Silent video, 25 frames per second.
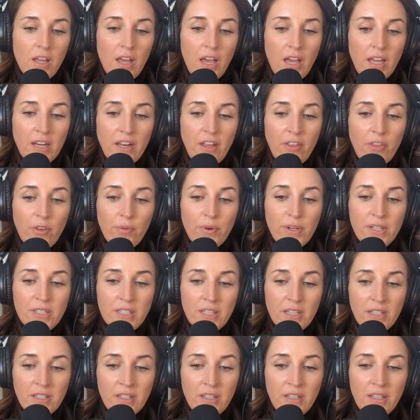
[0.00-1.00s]
Another
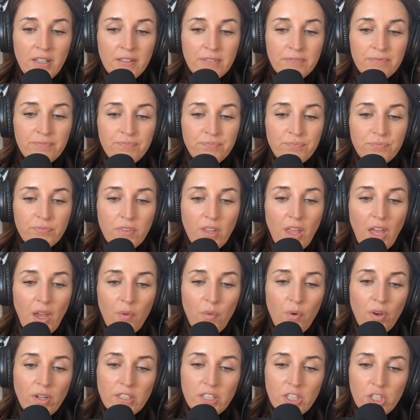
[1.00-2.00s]
reason I
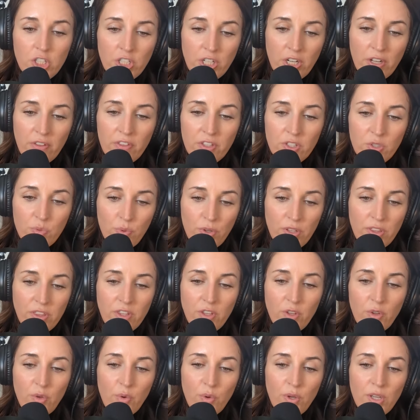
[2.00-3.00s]
want to share this with
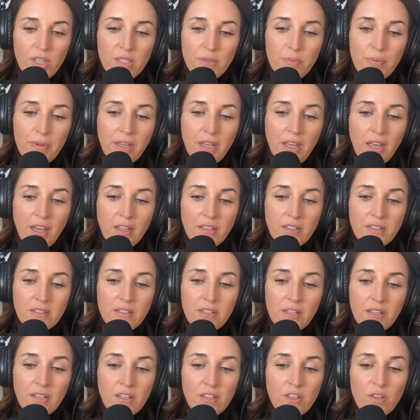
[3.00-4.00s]
you is
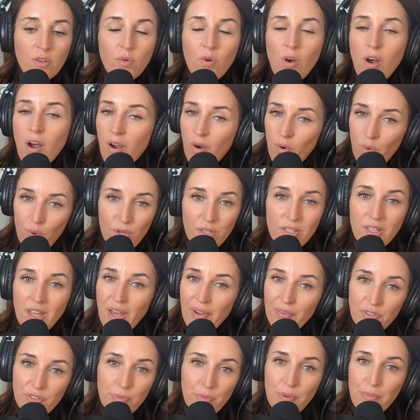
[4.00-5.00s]
because you always
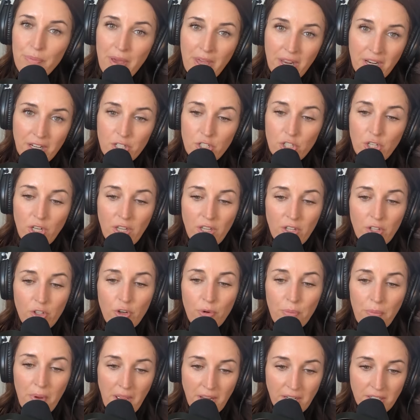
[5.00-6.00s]
have to be managing
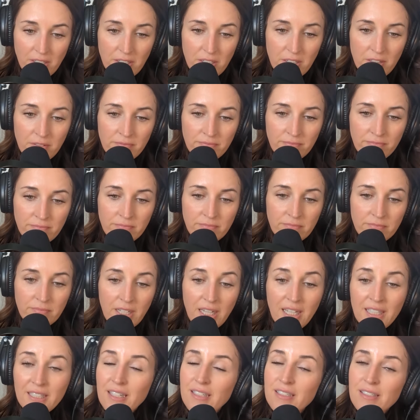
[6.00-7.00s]
your mind.
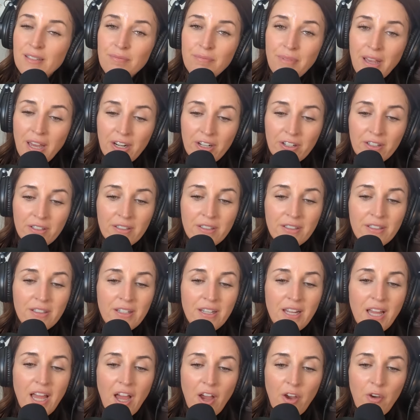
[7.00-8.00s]
It doesn't matter
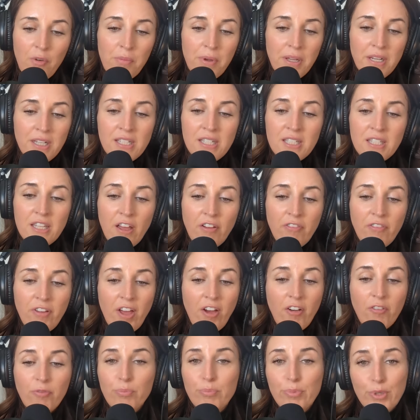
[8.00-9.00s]
how many
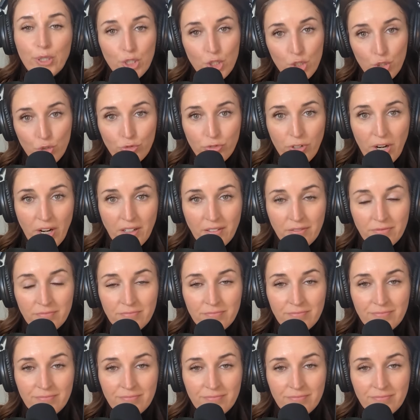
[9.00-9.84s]
self-help books you've read.